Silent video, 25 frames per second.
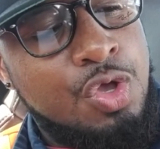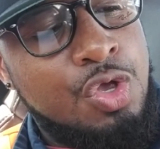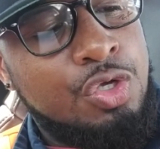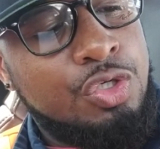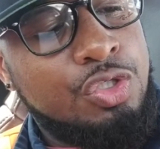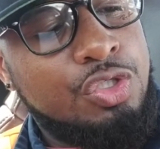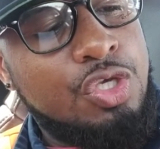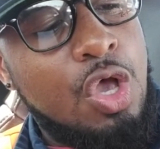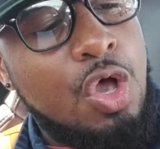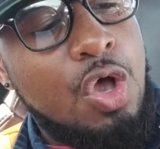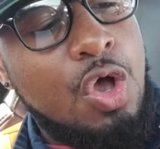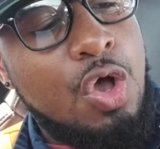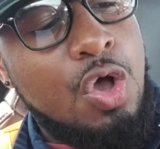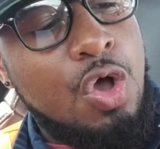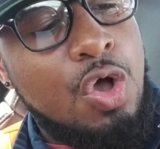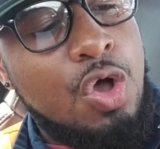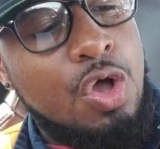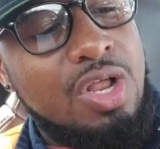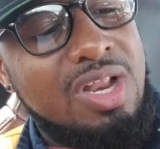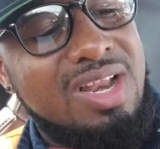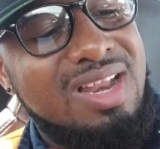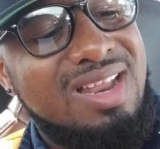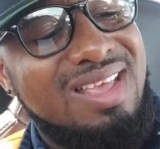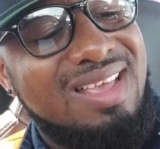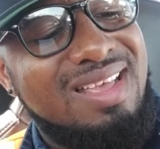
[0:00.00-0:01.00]
So
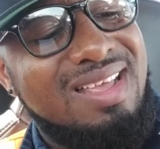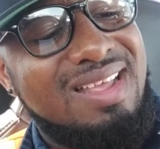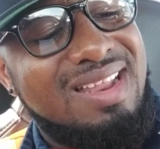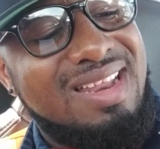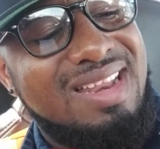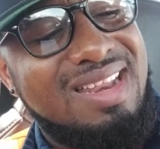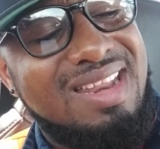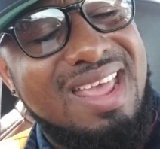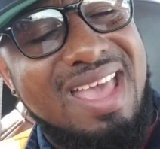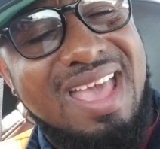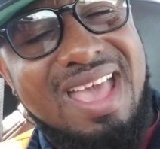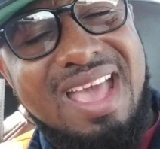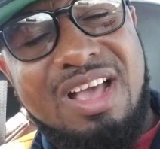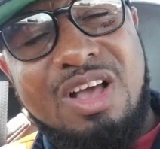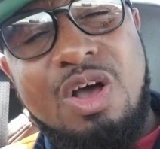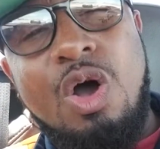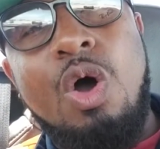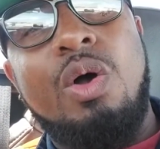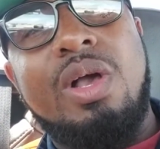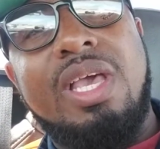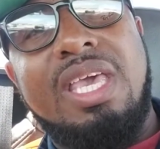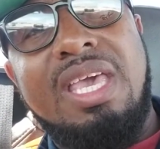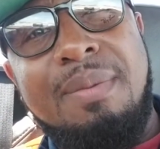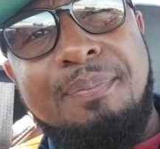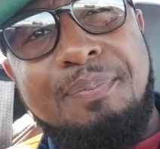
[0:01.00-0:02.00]
their
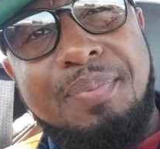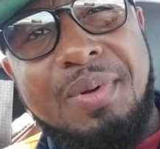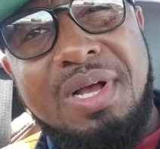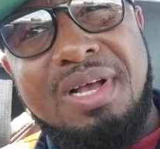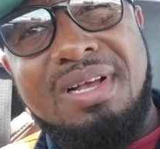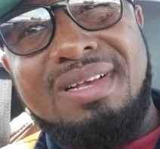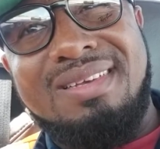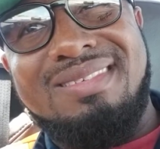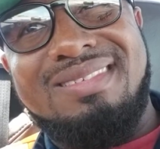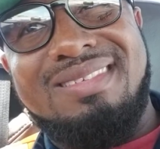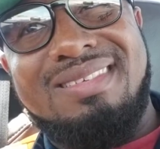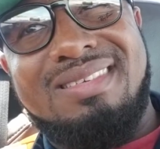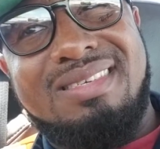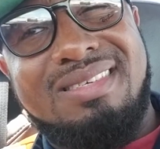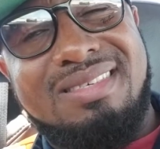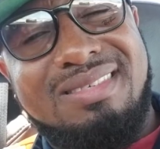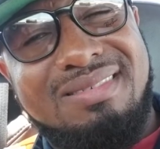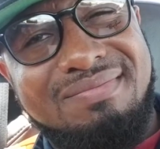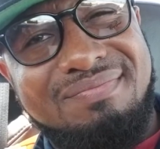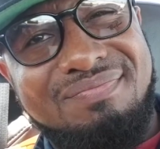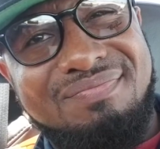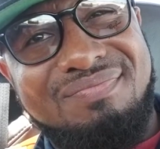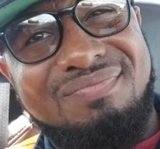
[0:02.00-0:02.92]
goalkeepers,